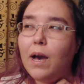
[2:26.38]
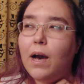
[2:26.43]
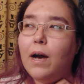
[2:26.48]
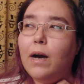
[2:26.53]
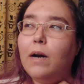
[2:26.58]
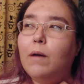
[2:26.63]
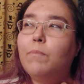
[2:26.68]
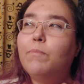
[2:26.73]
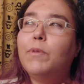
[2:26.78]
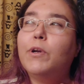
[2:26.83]

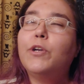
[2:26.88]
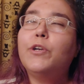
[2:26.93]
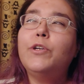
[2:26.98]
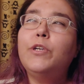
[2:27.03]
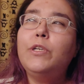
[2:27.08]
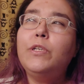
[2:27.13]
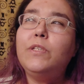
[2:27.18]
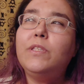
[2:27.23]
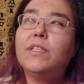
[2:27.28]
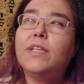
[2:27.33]
Um,
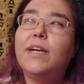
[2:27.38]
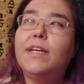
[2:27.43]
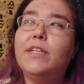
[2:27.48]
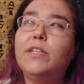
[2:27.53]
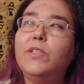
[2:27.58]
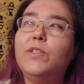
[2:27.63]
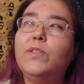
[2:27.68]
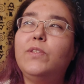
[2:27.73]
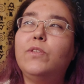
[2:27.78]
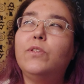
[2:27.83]
hers kind
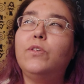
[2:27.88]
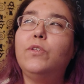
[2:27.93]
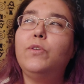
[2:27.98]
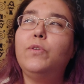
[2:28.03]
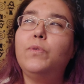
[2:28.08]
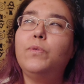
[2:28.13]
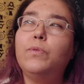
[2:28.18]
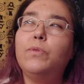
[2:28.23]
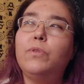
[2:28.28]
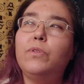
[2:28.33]
of
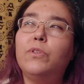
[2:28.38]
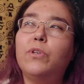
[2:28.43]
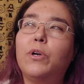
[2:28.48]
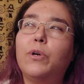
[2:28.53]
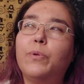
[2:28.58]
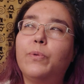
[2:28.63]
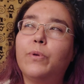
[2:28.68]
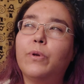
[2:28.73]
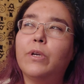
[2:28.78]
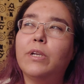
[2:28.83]
skews
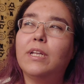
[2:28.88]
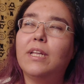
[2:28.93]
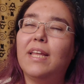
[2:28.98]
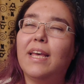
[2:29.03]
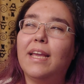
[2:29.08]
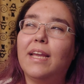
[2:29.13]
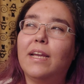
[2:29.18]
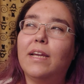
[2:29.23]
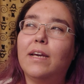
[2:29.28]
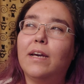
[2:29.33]
toward
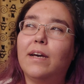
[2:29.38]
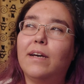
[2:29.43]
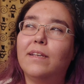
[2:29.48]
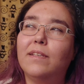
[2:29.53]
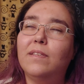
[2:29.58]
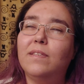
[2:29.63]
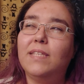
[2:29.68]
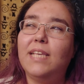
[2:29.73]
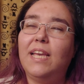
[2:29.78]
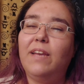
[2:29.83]
like uh,
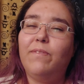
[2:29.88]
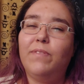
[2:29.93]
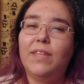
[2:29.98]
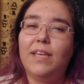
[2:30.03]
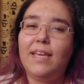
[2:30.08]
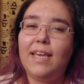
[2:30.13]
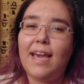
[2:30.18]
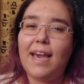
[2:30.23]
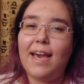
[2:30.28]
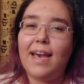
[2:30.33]
Save the
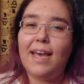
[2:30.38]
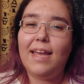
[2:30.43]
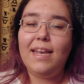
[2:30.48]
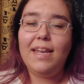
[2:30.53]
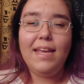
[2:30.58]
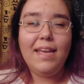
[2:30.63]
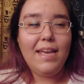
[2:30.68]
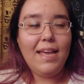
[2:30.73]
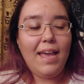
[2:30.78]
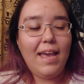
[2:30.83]
Cat
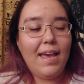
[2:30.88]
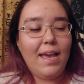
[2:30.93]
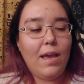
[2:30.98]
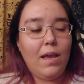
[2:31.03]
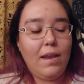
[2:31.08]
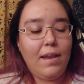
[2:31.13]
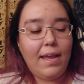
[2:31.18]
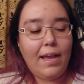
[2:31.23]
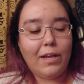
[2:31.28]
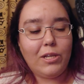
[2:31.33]

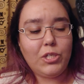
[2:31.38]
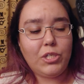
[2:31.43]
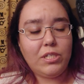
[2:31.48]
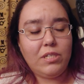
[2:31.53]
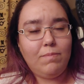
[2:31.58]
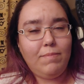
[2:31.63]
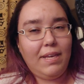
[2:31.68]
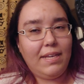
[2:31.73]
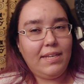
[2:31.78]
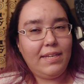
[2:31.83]
and
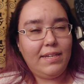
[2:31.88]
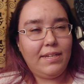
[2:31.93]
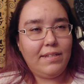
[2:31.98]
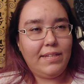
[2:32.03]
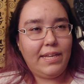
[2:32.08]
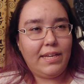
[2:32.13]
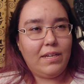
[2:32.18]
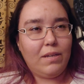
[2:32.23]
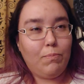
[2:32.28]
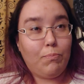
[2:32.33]
actually making
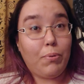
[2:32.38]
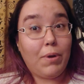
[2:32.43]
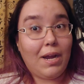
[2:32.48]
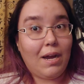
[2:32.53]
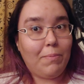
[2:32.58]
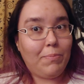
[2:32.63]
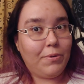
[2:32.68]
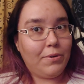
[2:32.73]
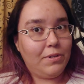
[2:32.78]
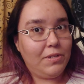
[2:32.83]
like
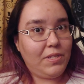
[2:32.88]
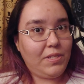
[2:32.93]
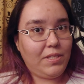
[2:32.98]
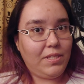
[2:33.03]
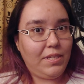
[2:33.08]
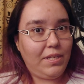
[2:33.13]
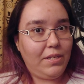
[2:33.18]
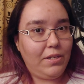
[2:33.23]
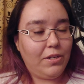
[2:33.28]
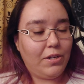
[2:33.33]
proper
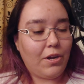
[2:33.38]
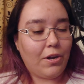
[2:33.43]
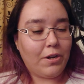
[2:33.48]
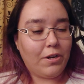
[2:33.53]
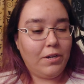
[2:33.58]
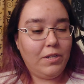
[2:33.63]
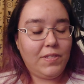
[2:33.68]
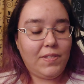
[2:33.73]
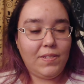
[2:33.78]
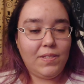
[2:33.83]
scene
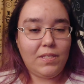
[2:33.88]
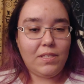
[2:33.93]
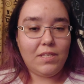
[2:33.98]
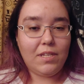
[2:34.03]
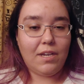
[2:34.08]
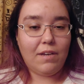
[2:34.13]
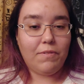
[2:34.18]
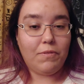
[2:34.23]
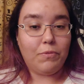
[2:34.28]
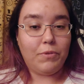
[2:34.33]
cards and
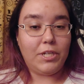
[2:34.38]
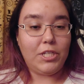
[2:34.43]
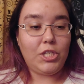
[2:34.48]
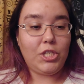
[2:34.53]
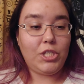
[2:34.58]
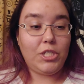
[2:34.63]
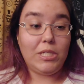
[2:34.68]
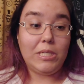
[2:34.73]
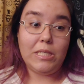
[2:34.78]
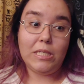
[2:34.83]
stuff,
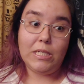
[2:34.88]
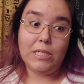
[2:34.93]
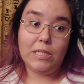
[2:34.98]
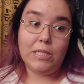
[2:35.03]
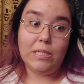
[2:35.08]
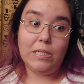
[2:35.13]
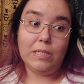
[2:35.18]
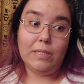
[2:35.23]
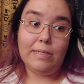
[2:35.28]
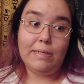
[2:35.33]
which
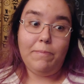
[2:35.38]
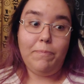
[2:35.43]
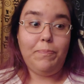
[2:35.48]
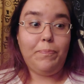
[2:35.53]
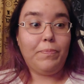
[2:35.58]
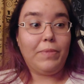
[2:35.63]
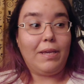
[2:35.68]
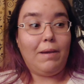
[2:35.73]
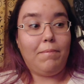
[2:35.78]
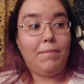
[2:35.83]

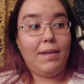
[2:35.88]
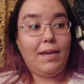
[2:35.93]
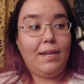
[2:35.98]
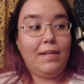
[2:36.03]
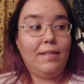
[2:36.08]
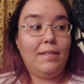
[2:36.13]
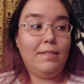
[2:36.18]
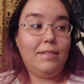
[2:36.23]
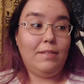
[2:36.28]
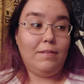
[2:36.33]
I'm
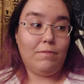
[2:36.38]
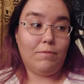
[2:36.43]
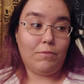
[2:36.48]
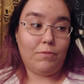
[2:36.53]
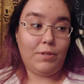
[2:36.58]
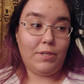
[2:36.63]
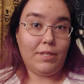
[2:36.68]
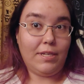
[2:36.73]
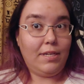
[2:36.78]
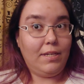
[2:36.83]
not
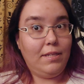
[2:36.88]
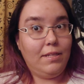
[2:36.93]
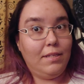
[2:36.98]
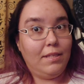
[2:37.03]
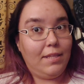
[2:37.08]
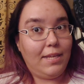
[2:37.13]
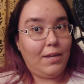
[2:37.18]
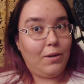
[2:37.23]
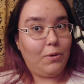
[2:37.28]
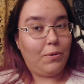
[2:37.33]
really
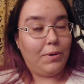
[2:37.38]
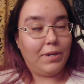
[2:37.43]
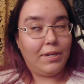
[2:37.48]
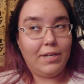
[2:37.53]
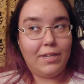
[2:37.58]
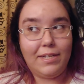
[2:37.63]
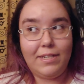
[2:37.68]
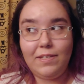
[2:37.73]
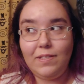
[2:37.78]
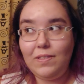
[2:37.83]
that
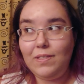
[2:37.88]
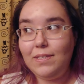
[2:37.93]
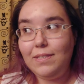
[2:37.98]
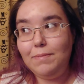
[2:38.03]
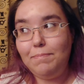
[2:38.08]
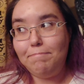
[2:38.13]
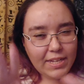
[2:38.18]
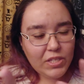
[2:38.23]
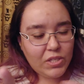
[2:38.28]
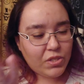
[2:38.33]
organized.
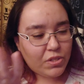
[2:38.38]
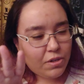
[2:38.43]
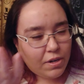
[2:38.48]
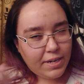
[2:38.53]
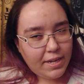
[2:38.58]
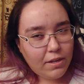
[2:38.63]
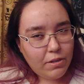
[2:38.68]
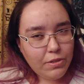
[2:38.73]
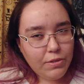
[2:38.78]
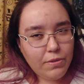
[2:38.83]
I
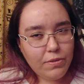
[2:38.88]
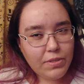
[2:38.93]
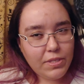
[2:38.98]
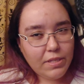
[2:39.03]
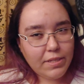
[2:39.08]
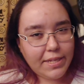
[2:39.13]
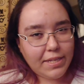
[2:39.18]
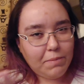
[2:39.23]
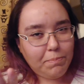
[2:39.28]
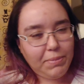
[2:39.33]
start out
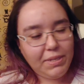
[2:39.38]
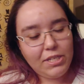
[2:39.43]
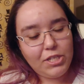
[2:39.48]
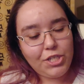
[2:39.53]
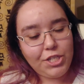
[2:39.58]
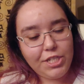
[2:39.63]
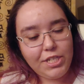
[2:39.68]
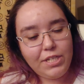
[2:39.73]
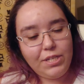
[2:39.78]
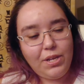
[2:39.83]
using like a beat
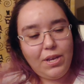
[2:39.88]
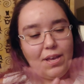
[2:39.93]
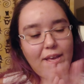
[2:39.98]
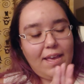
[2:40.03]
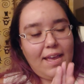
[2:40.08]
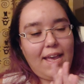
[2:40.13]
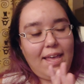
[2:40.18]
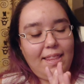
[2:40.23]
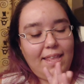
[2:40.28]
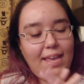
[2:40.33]
sheet
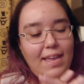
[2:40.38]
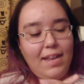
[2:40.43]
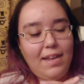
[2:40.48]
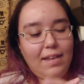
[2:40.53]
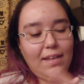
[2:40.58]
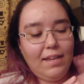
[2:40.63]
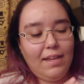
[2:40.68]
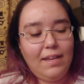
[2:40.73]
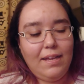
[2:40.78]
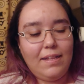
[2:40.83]
and
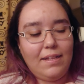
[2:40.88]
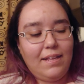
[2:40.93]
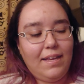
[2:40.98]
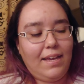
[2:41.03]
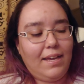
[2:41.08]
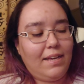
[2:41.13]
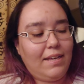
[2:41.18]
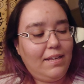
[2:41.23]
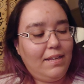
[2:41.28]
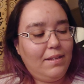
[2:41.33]
then
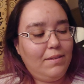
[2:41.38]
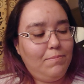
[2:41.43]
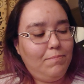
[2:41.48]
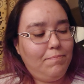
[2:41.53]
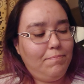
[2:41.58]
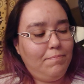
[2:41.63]
like